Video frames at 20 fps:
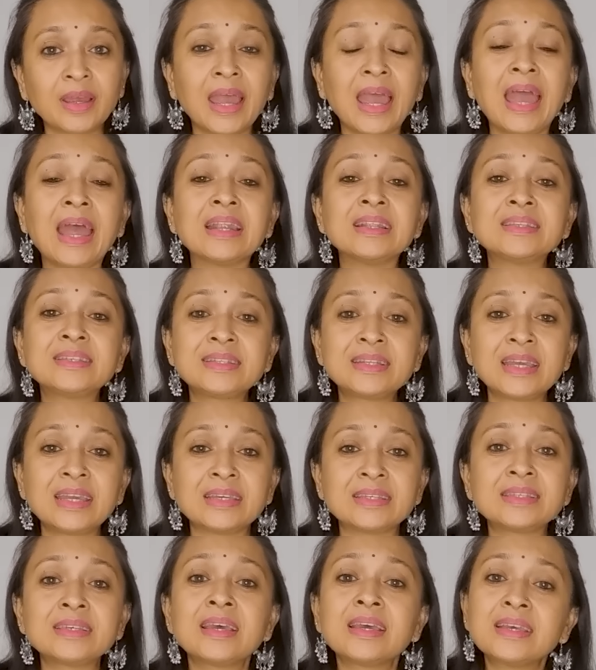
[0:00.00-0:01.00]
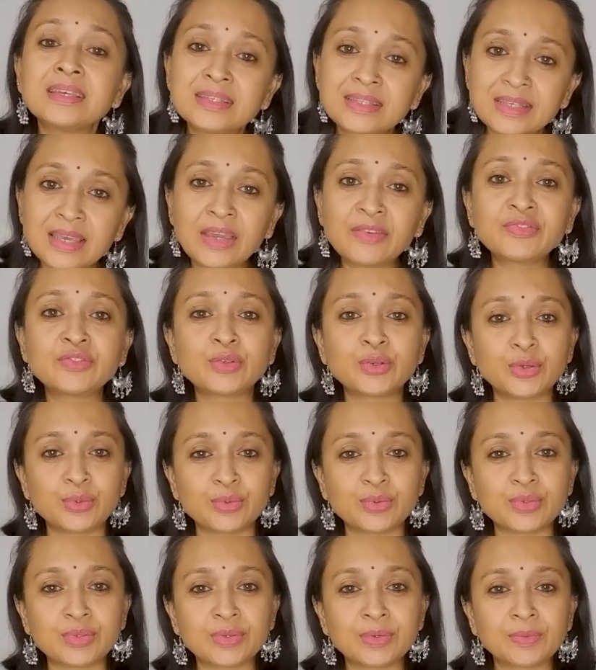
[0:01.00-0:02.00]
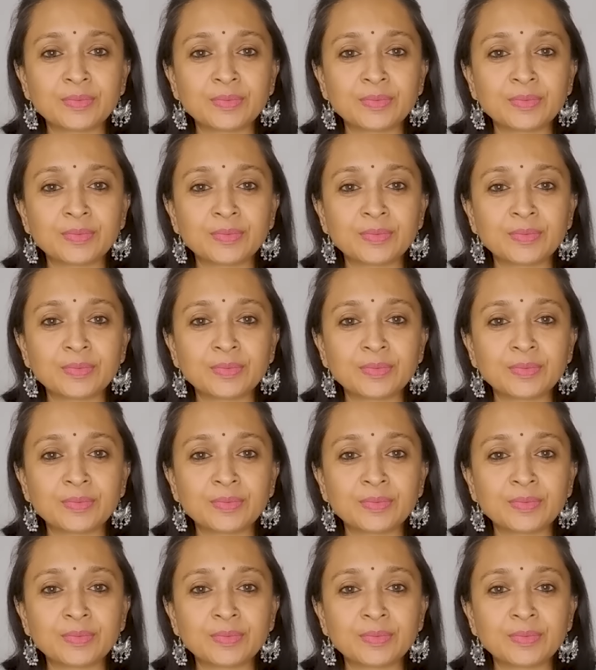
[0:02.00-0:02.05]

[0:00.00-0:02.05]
and stays safe to use.